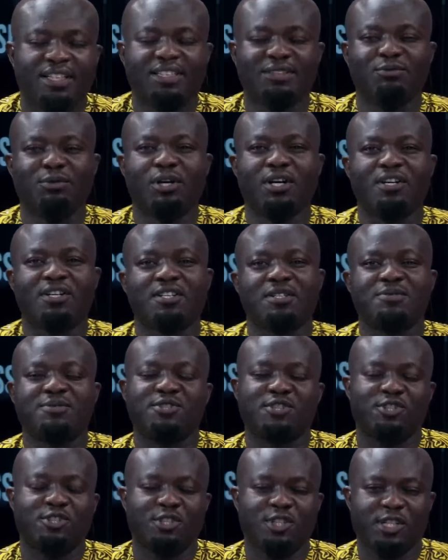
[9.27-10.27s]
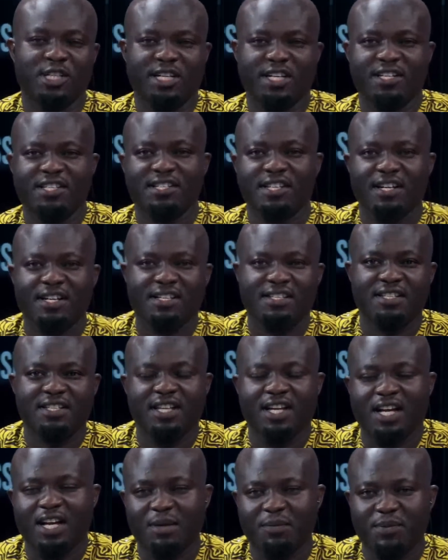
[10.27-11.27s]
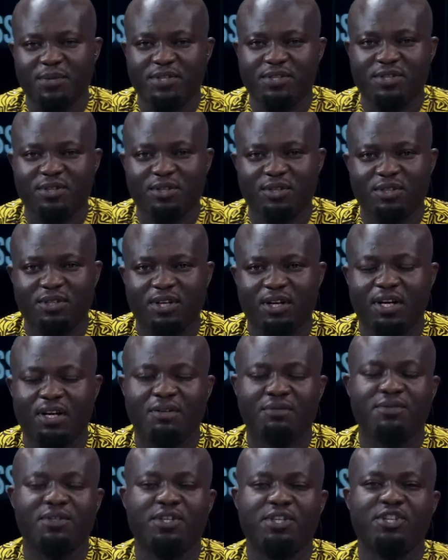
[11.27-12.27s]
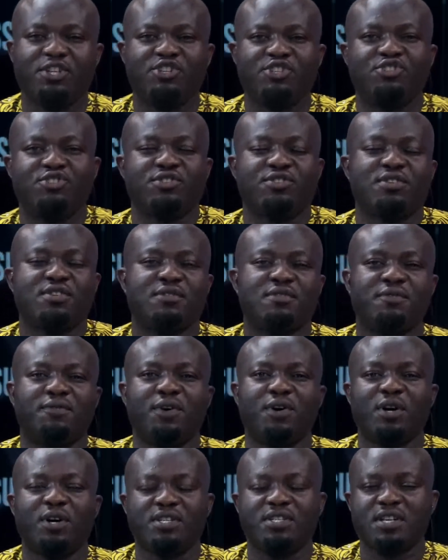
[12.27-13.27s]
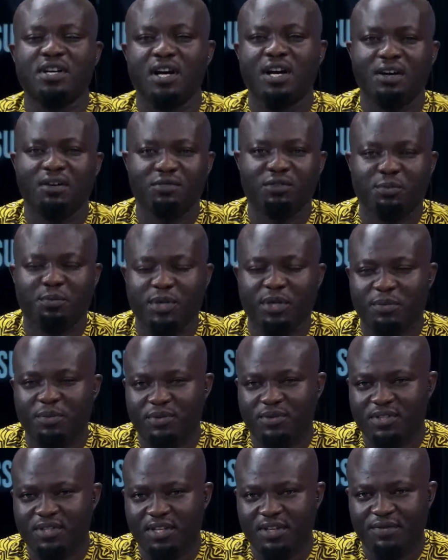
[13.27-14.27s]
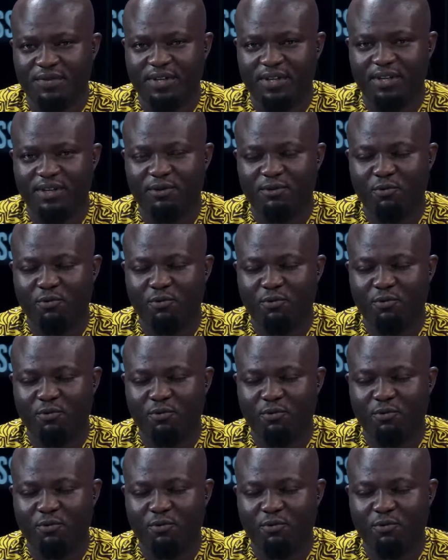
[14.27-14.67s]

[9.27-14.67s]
and welcome to another exciting episode of the Issues on Voice of the People TV,